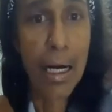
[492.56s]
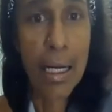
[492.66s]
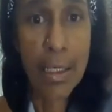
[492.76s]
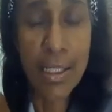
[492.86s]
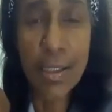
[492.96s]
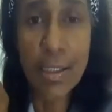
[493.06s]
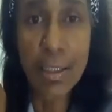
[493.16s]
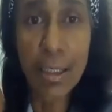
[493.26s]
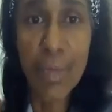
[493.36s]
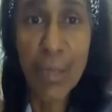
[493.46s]
I did
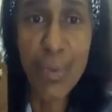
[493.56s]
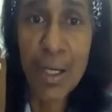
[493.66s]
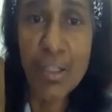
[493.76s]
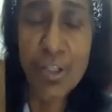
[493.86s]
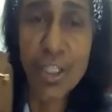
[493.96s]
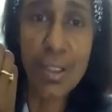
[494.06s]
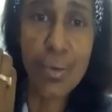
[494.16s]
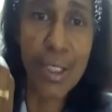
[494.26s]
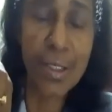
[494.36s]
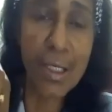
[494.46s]
my PhD
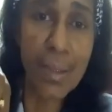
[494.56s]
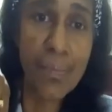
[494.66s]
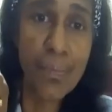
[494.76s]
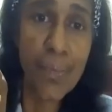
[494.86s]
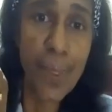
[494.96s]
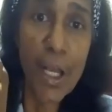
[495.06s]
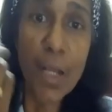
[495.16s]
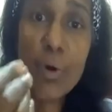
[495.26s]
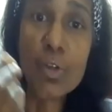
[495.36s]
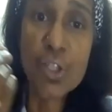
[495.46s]
in
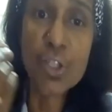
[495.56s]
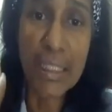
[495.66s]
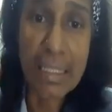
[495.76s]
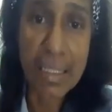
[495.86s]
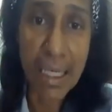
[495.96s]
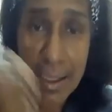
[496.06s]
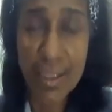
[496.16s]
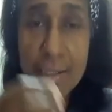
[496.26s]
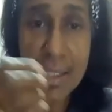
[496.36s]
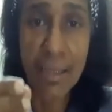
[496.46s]
emotional
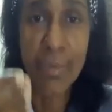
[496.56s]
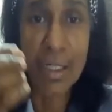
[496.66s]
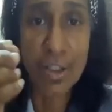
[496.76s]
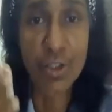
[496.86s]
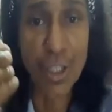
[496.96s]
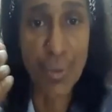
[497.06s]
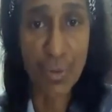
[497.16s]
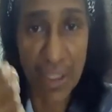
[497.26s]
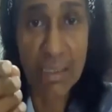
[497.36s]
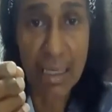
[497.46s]
intelligence among children
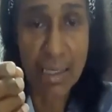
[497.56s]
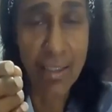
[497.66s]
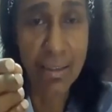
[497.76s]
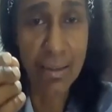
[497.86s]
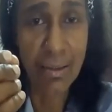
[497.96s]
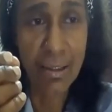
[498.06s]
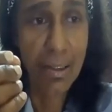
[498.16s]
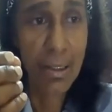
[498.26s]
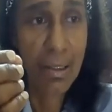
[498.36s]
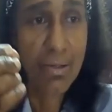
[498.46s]
with dyslexia.
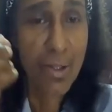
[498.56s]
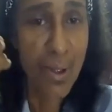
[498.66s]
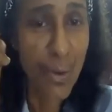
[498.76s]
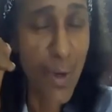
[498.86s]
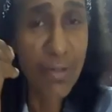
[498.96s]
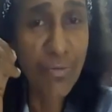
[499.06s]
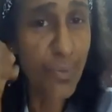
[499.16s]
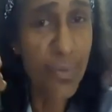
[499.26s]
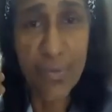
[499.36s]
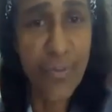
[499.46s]
So the one
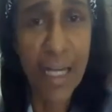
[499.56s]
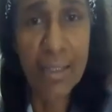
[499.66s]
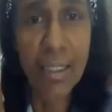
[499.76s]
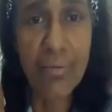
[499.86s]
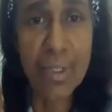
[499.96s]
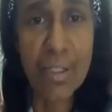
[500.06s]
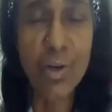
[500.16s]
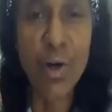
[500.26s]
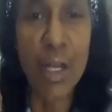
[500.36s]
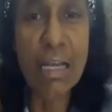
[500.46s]
fact that we
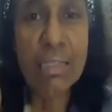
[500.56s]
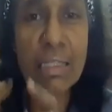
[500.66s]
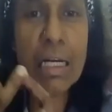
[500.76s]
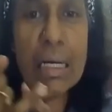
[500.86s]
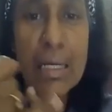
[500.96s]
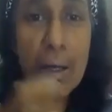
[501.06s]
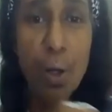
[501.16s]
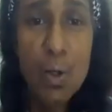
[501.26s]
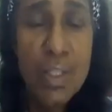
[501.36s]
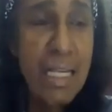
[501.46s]
saw is
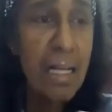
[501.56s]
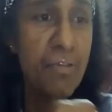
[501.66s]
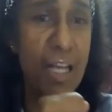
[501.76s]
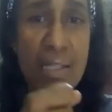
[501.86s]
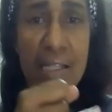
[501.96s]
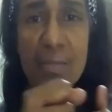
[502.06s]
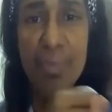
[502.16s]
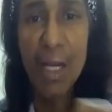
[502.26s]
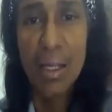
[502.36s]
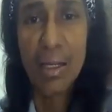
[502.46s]
low self-esteem
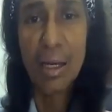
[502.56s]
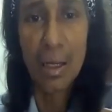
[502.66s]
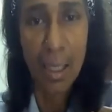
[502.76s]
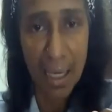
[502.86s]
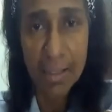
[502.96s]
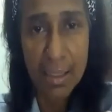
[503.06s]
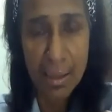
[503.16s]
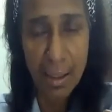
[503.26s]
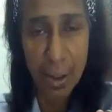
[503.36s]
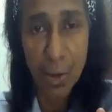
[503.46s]
and
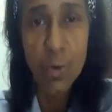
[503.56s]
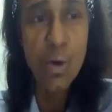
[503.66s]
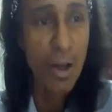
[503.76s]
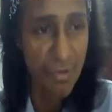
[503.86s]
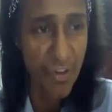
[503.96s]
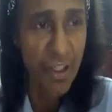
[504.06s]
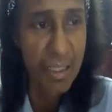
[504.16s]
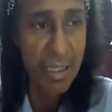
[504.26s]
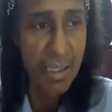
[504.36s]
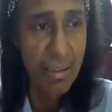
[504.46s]
low confidence.